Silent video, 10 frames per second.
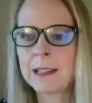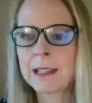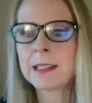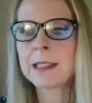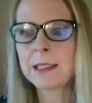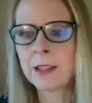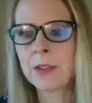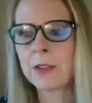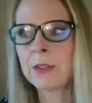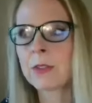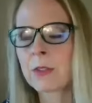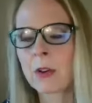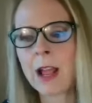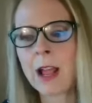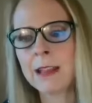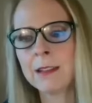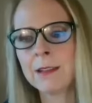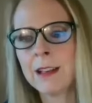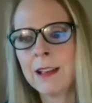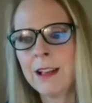to still try
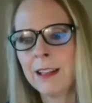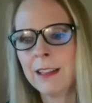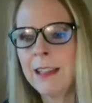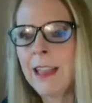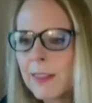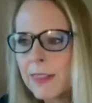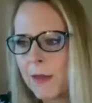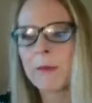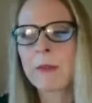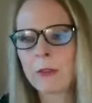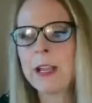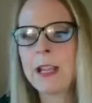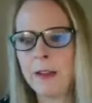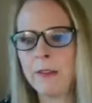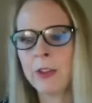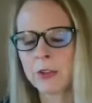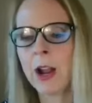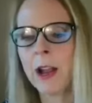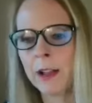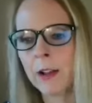and let them free of the
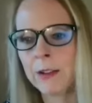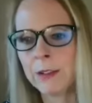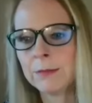triangle.